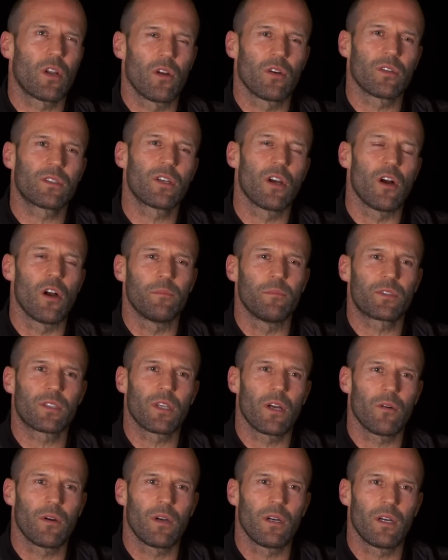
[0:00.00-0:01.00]
a long time,
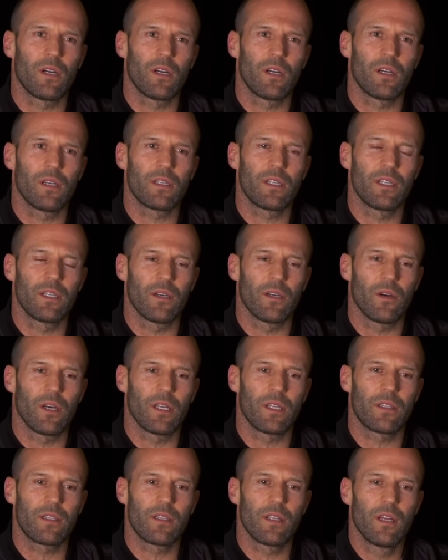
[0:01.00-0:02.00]
so, you know,
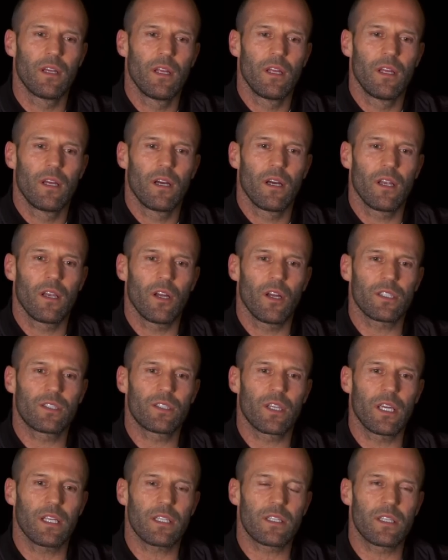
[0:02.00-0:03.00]
I like
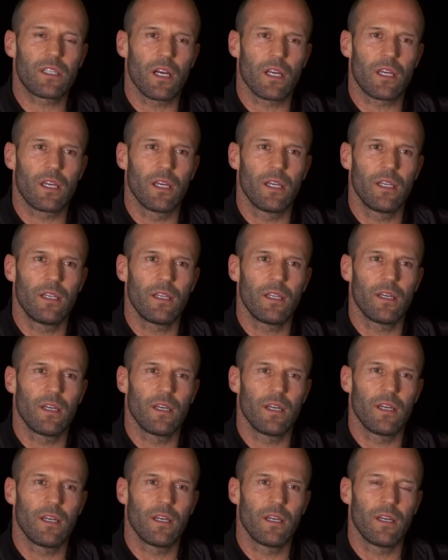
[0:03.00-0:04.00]
to get stuck in
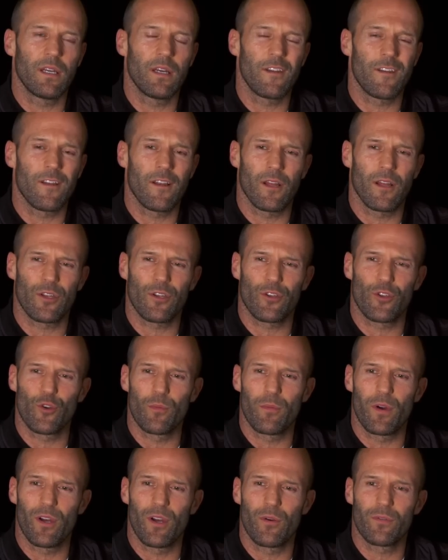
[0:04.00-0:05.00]
and I like to
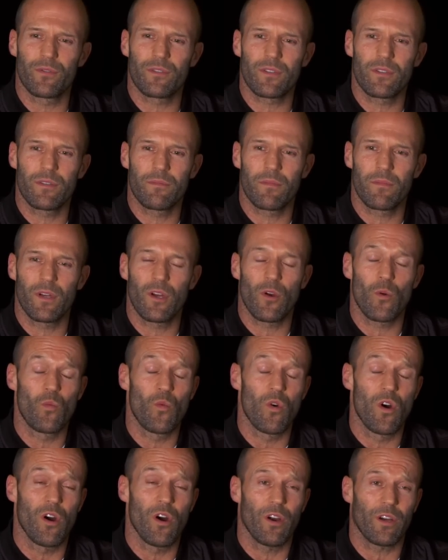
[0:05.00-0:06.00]
do my
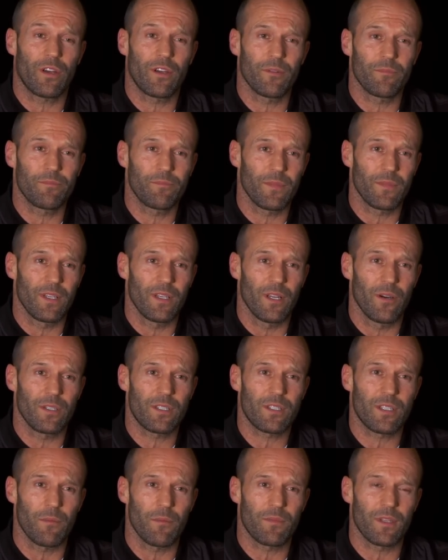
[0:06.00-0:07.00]
own work. You know,
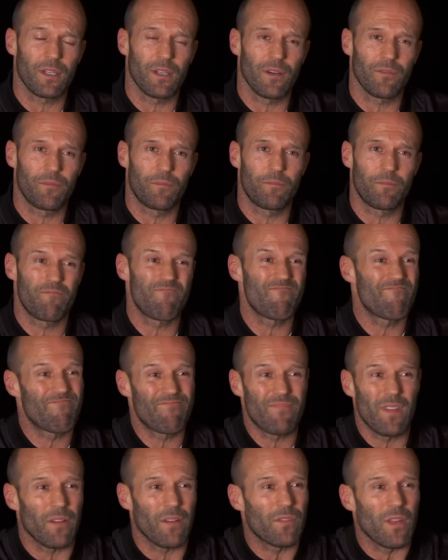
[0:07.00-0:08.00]
it's something
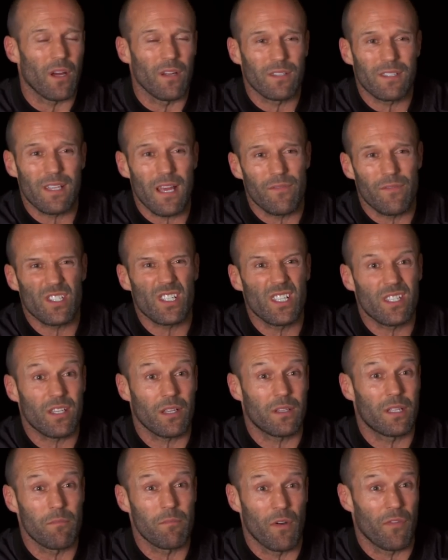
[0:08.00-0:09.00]
I've done ever since
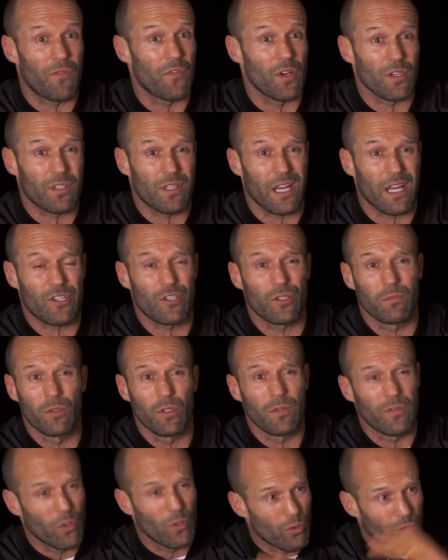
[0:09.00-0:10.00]
I did my first action
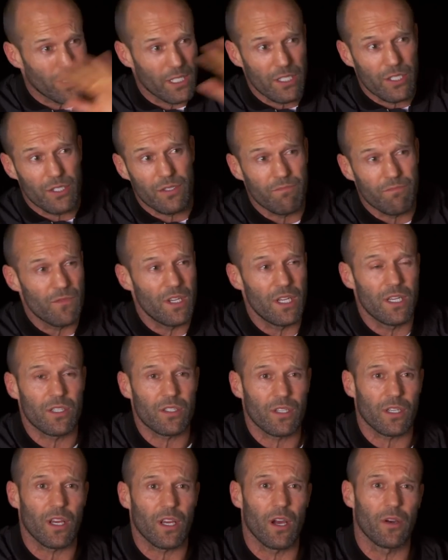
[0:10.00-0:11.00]
movie all these
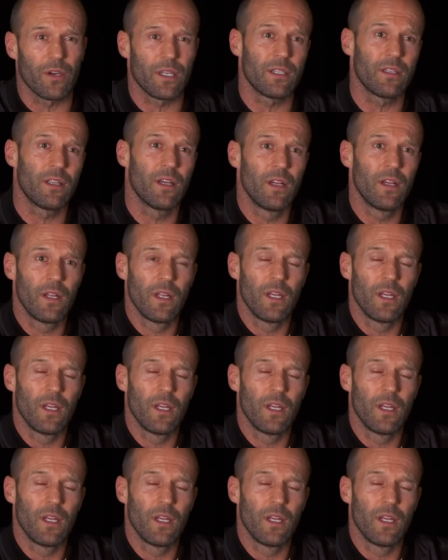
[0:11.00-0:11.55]
years ago in